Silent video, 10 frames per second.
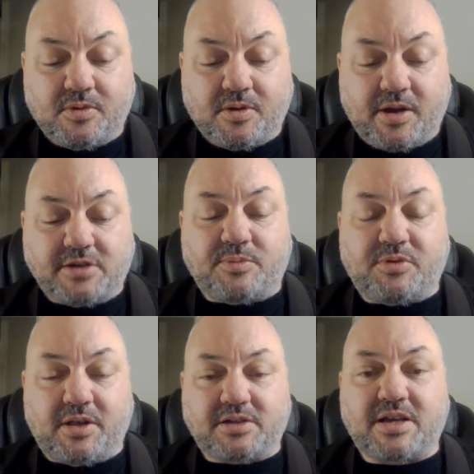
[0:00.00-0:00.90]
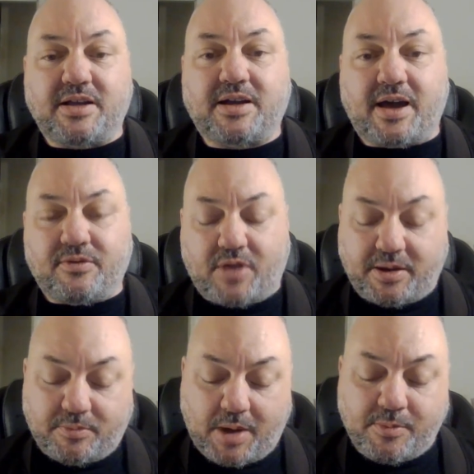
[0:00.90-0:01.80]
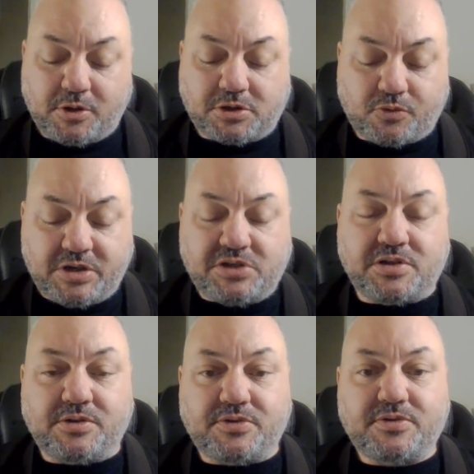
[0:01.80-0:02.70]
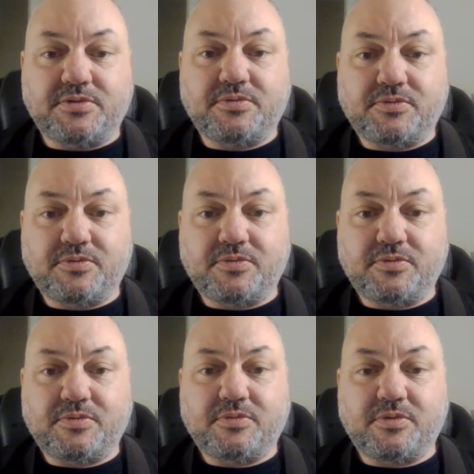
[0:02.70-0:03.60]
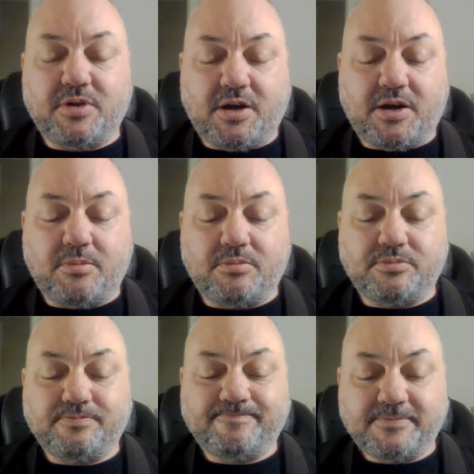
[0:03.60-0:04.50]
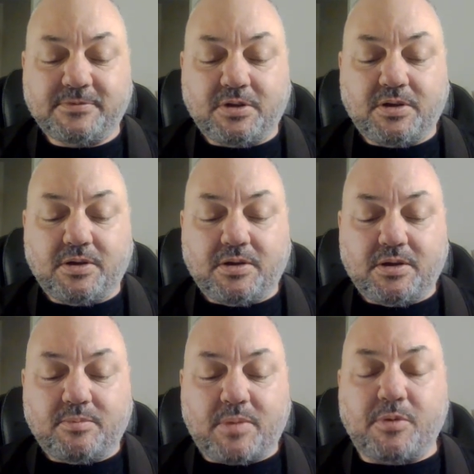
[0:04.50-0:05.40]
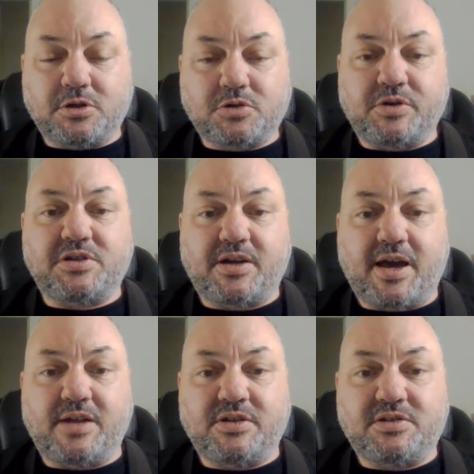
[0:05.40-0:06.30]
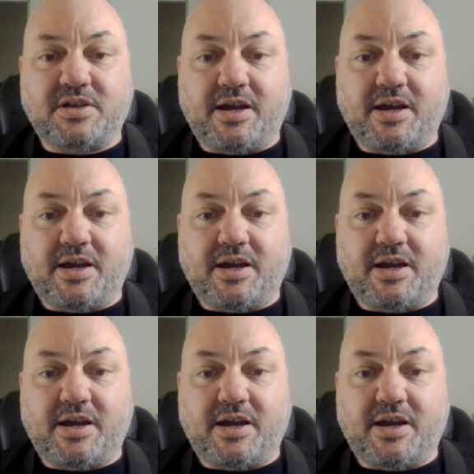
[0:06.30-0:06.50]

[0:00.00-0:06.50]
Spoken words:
it's something that's kind of like my most recent kind of insight.